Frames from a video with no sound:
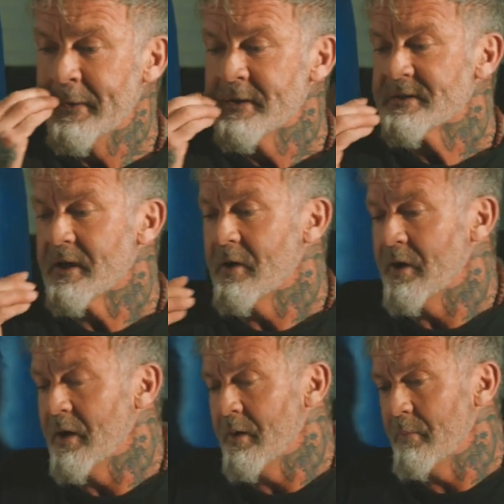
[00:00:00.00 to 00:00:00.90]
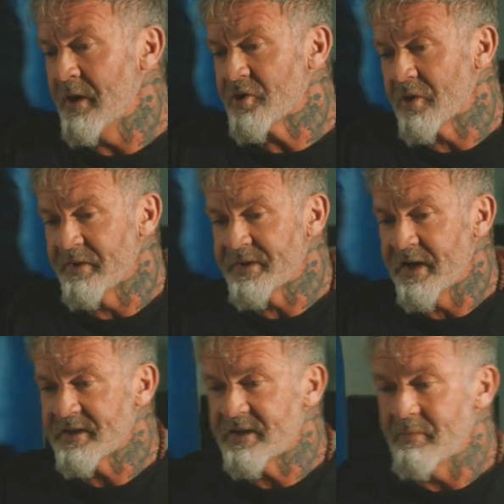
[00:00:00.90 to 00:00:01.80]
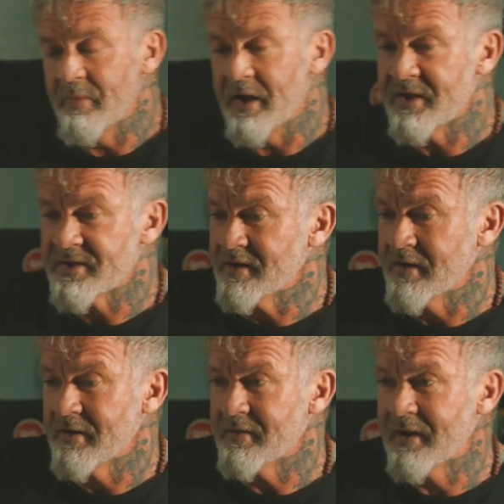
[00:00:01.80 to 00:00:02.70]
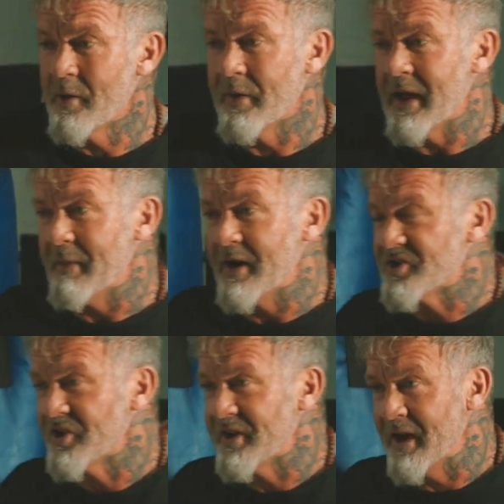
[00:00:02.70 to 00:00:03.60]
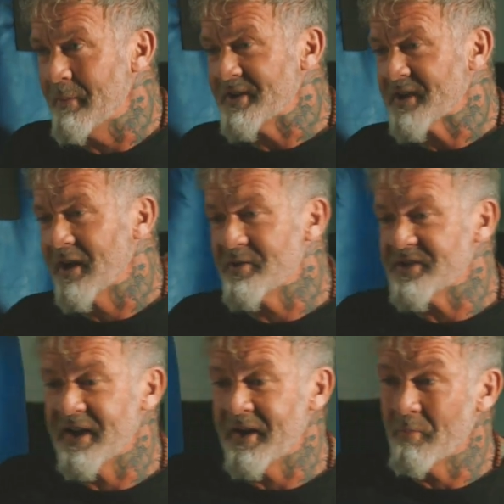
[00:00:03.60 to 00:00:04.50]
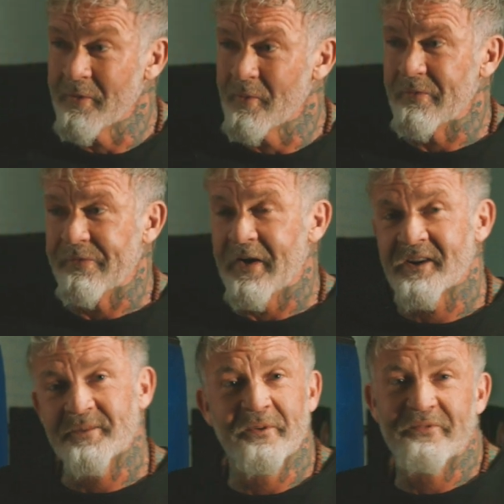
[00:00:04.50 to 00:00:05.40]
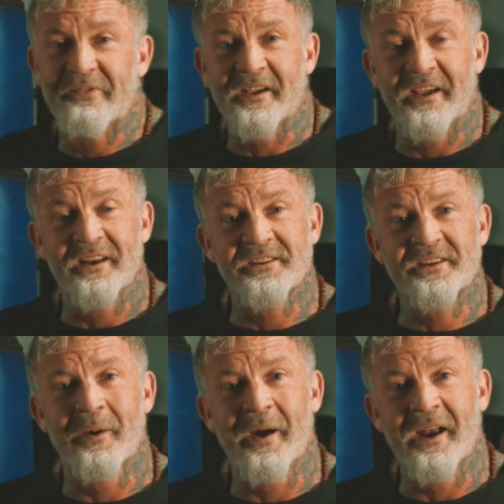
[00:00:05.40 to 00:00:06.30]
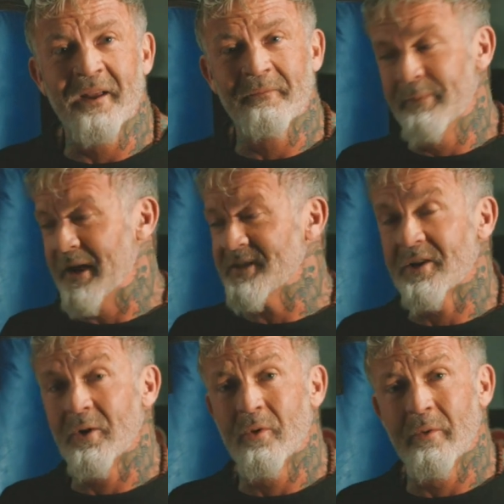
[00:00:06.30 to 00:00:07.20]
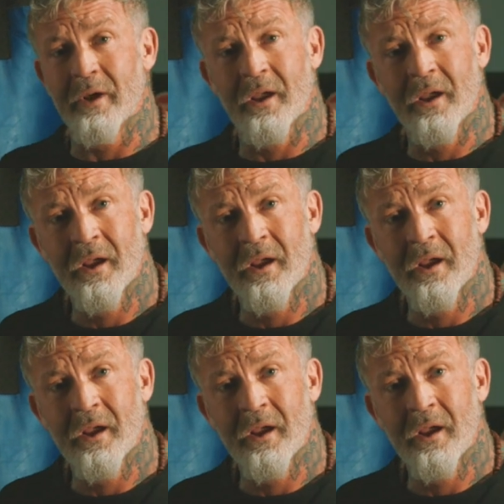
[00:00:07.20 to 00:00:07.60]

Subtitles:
So in a military context, it means, you know, the low on ammunition, enemies closing in, we're all fucked, but fuck it, let's go out in a blaze of glory.